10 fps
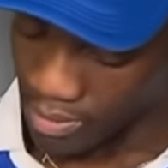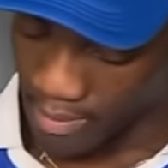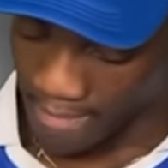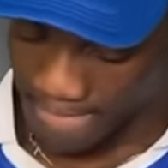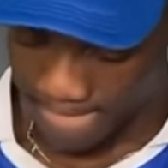
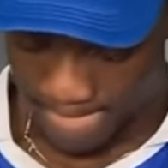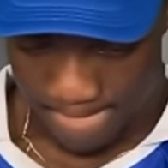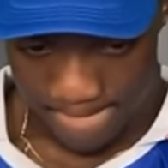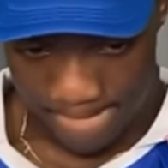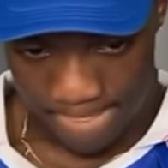
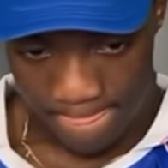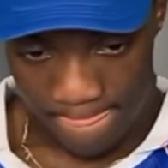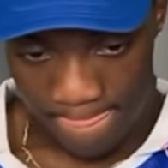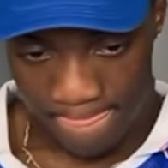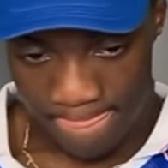
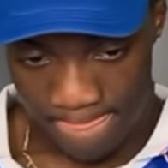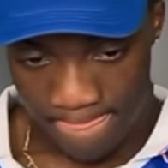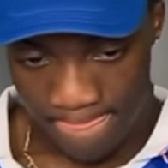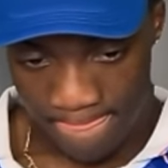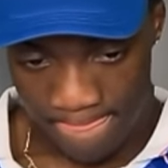
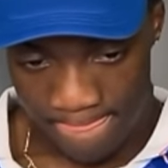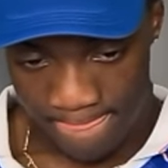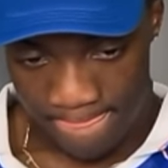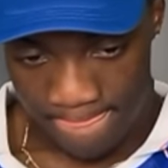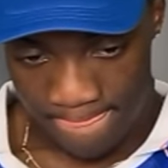
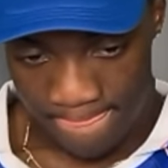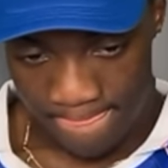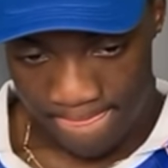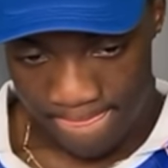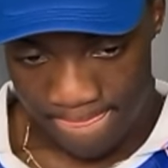
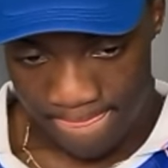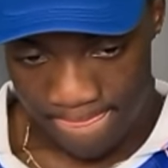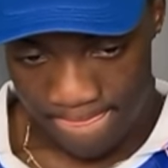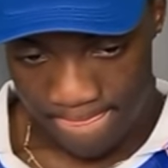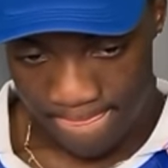
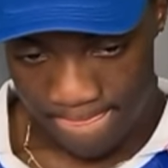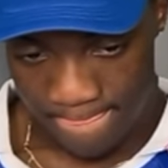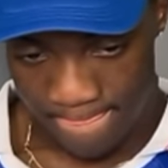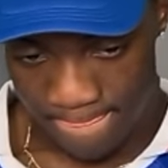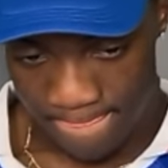
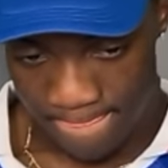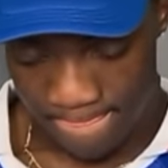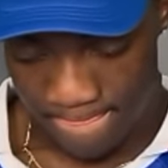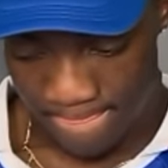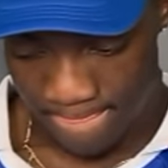
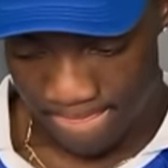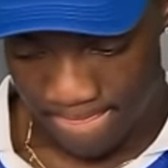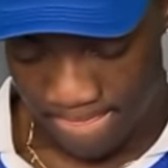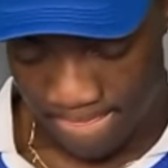No words are spoken by the person on screen.